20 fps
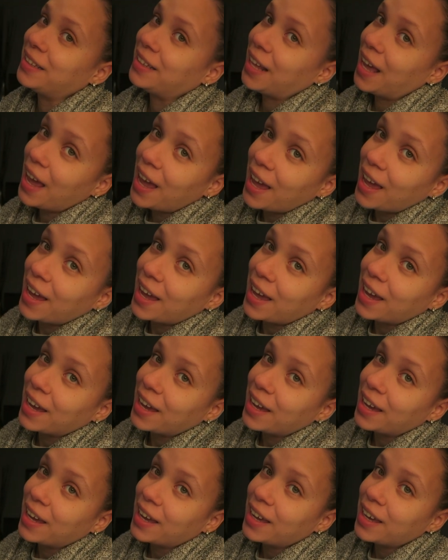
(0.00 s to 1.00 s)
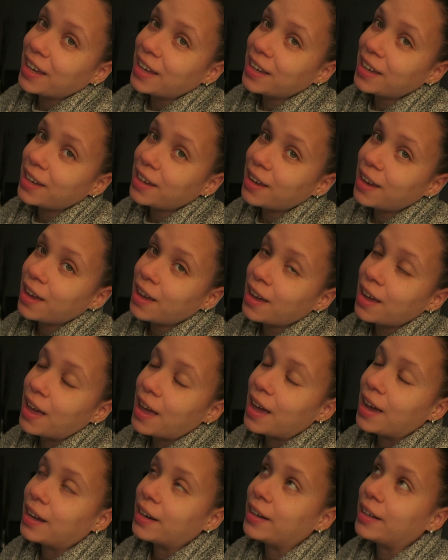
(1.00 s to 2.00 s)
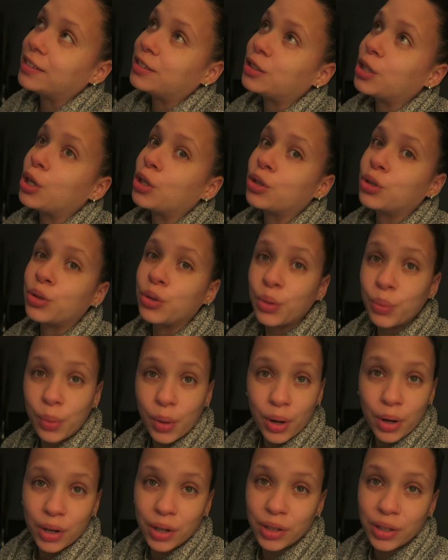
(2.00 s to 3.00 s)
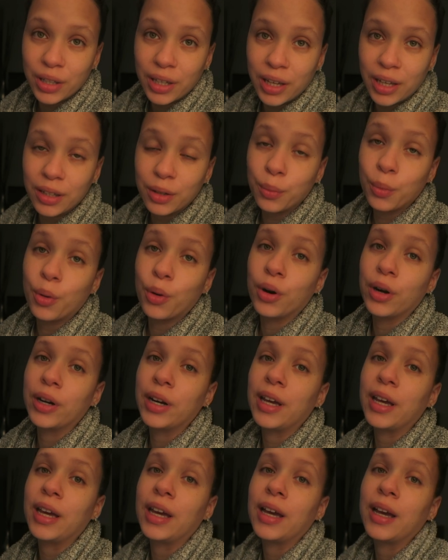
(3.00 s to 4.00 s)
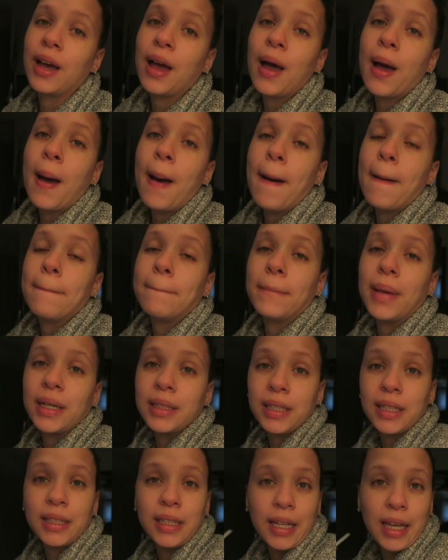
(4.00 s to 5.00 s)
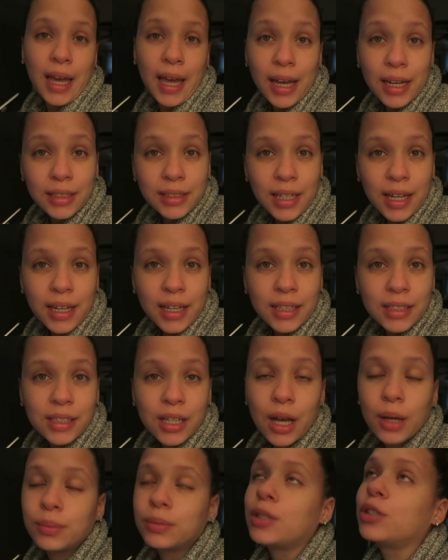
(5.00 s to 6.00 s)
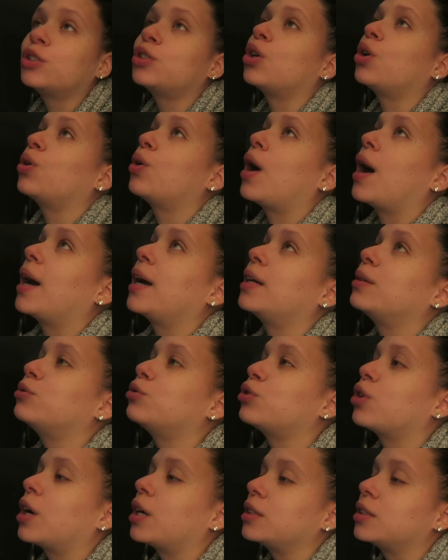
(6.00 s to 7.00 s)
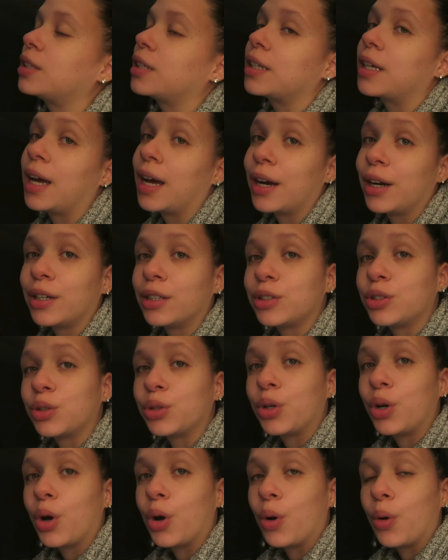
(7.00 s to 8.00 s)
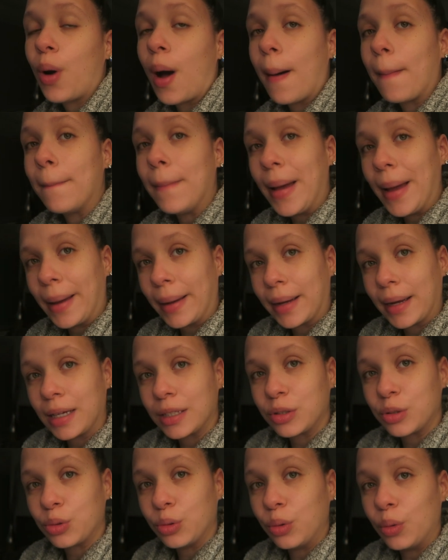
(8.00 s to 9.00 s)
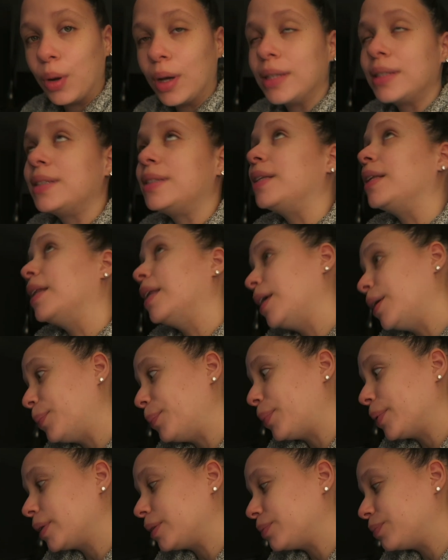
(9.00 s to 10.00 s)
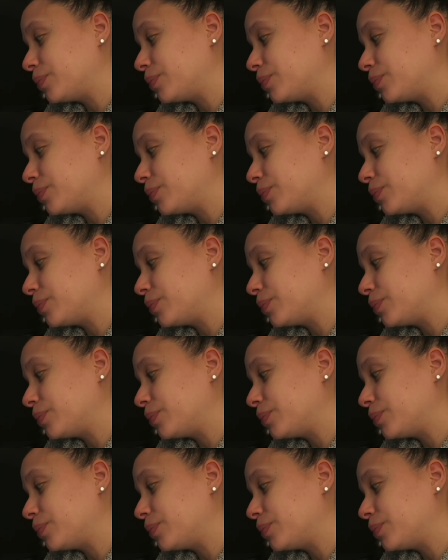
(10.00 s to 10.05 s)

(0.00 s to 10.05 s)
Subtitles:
day and it's super early in the morning. My titi AJ is up, so I am trying to get her to go back to sleep